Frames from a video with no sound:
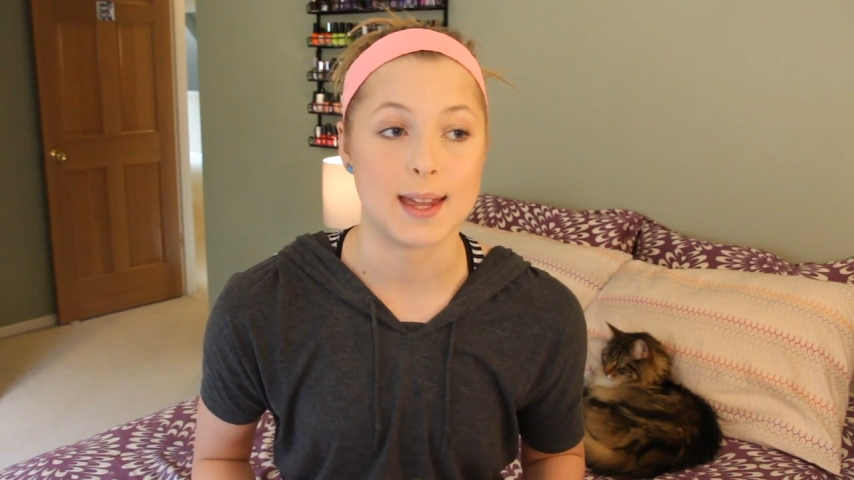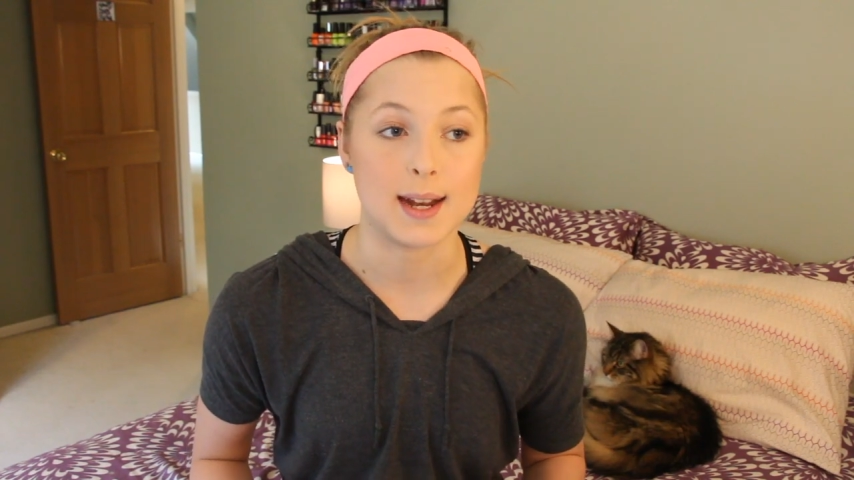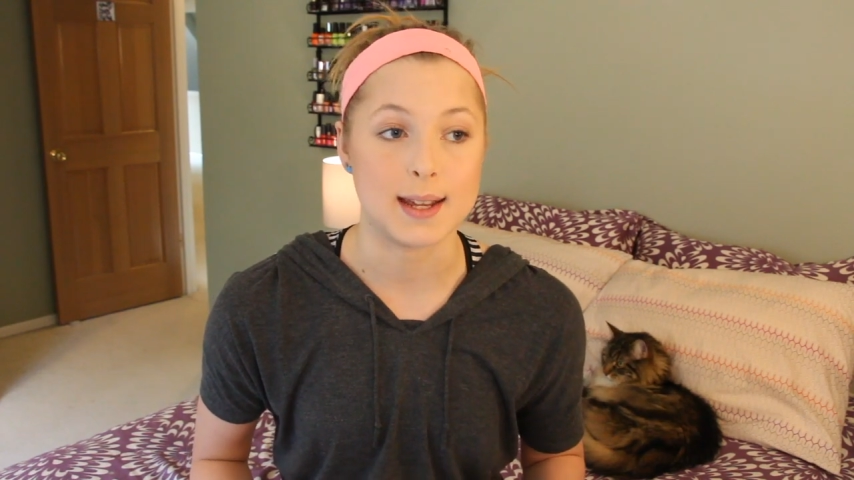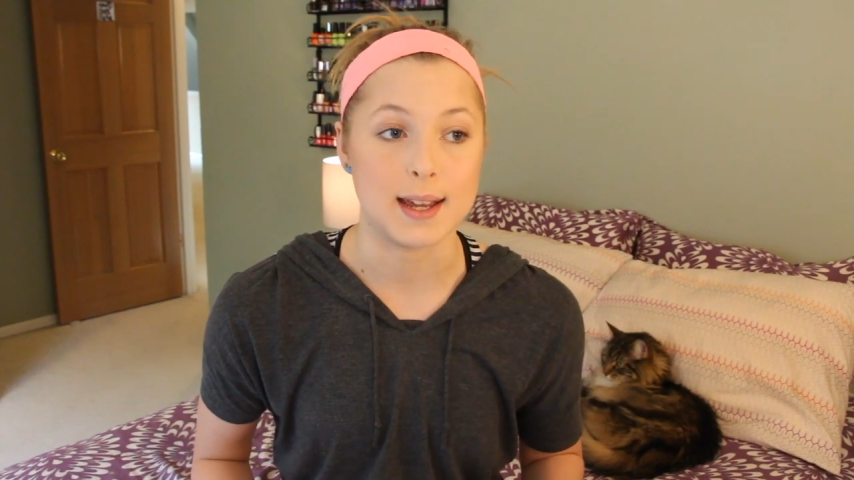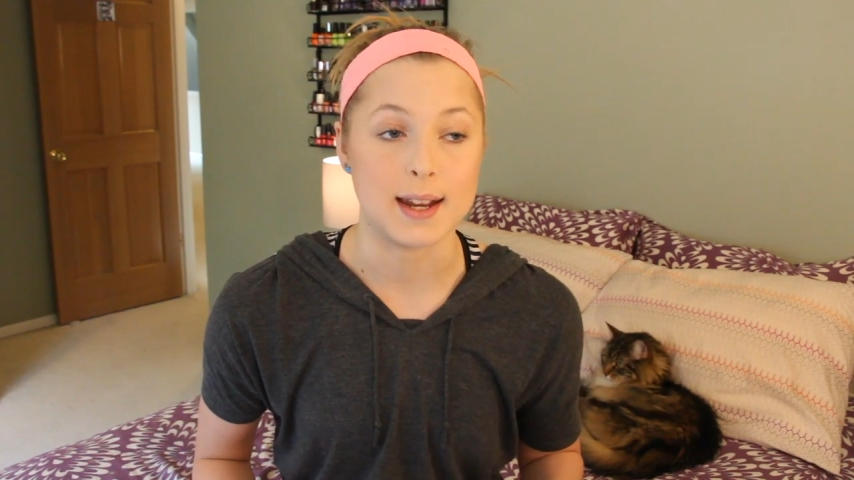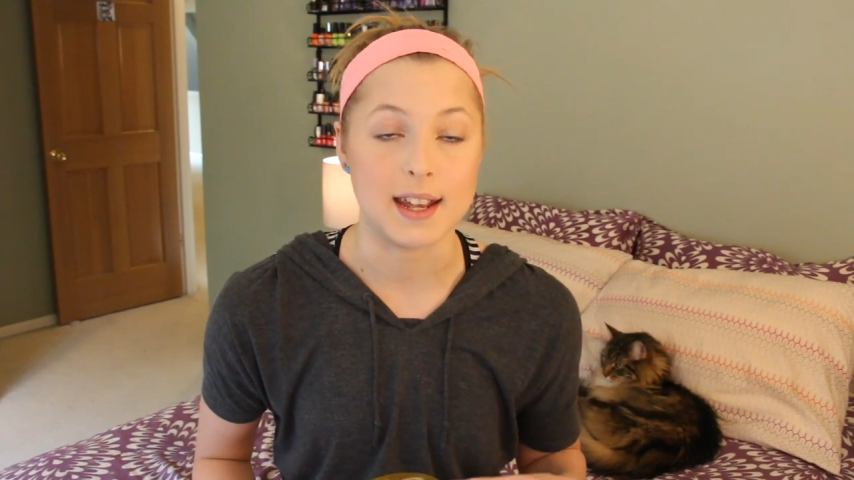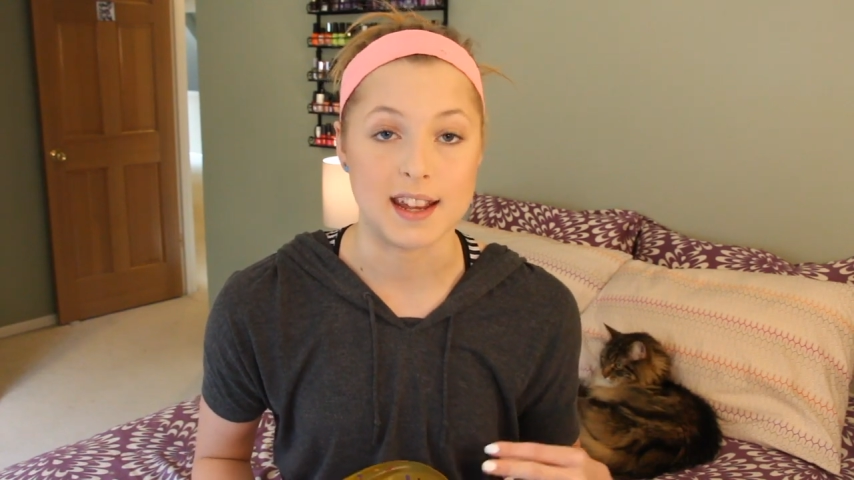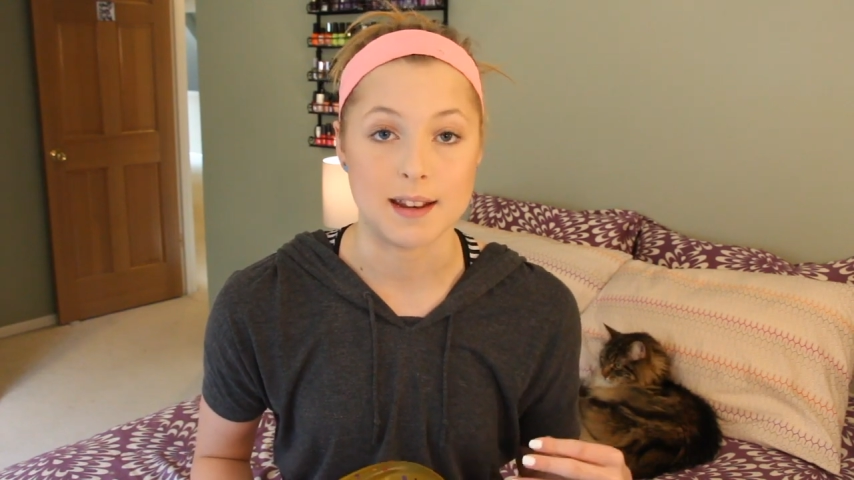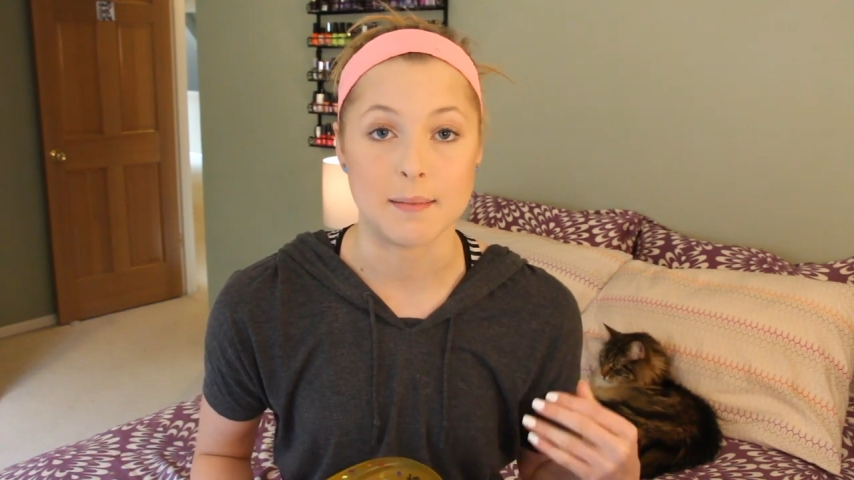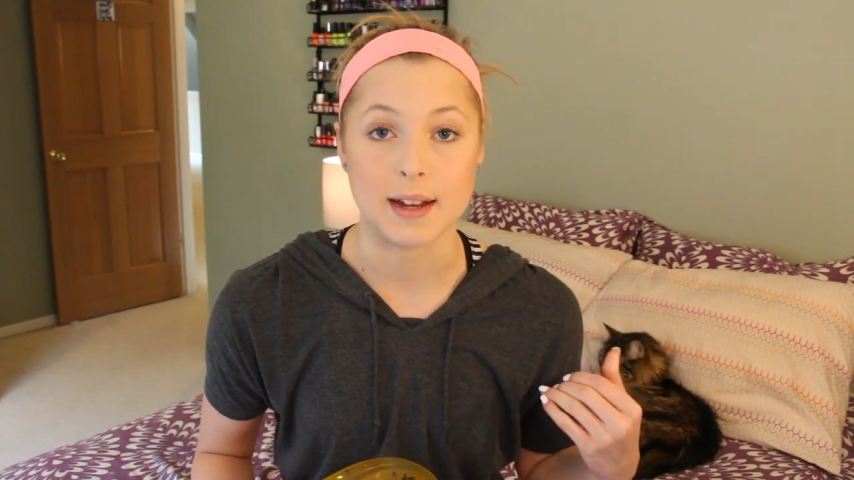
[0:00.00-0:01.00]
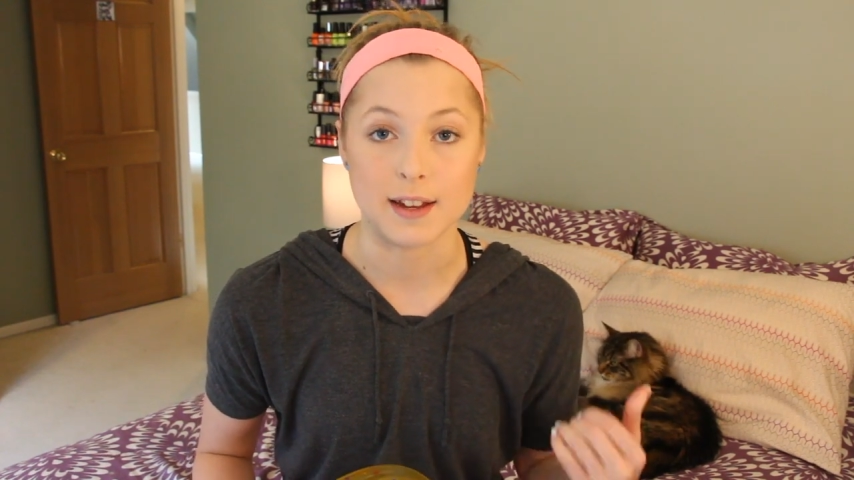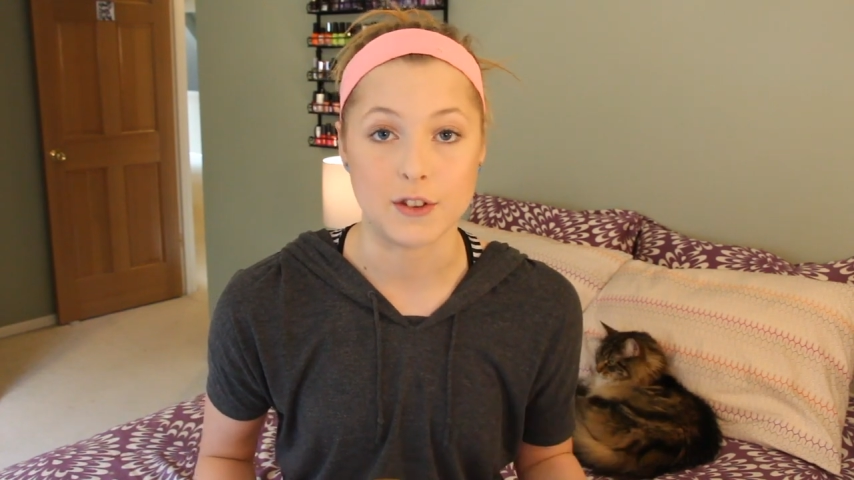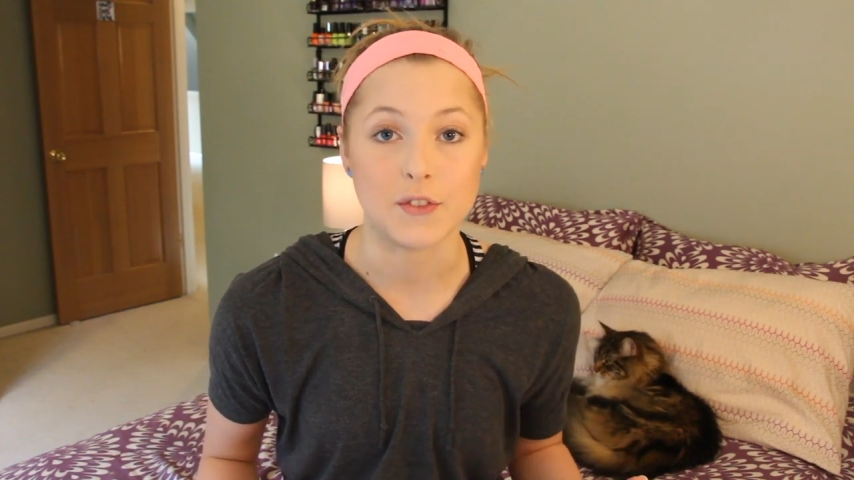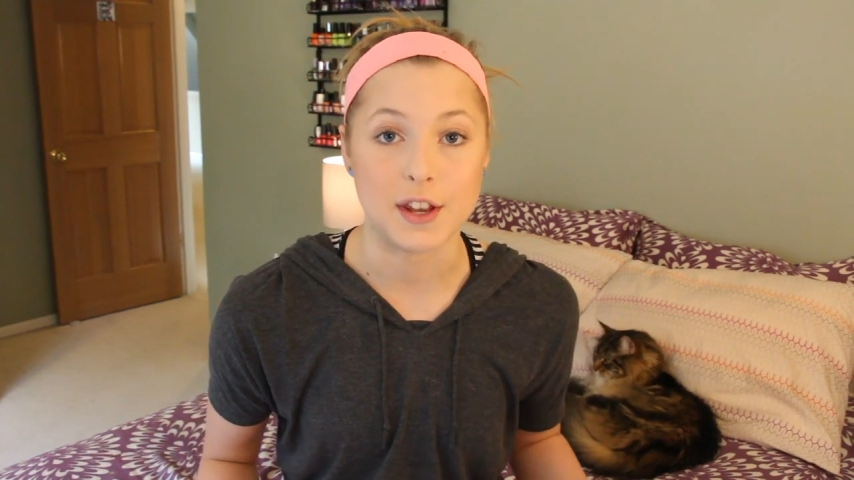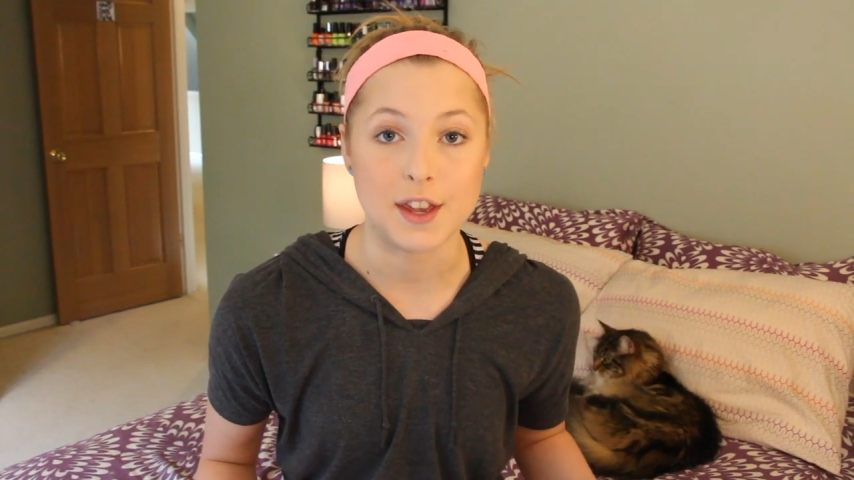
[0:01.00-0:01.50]
that I did in my
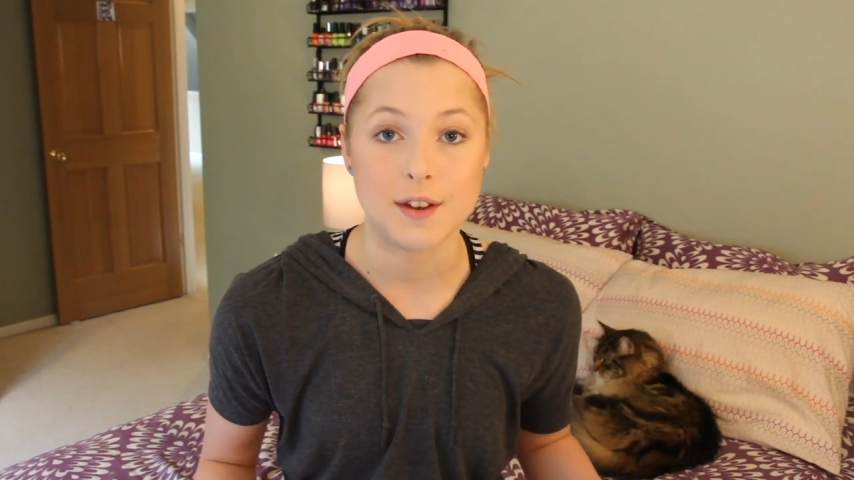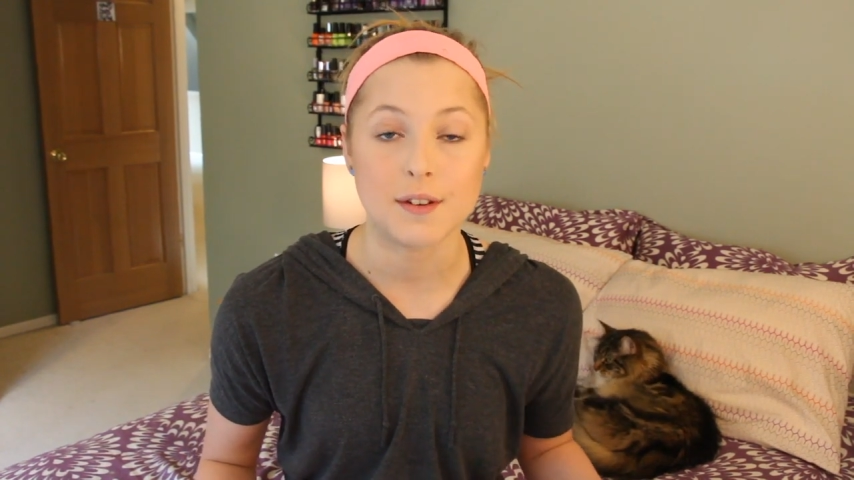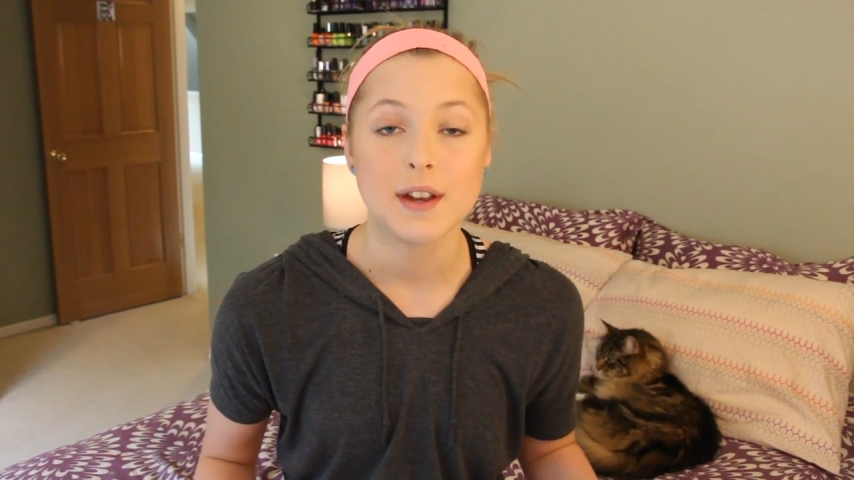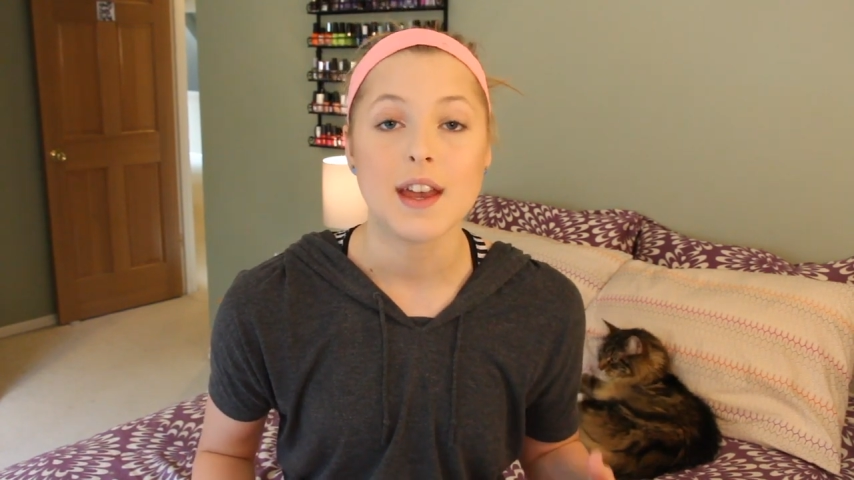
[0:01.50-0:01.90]
other video.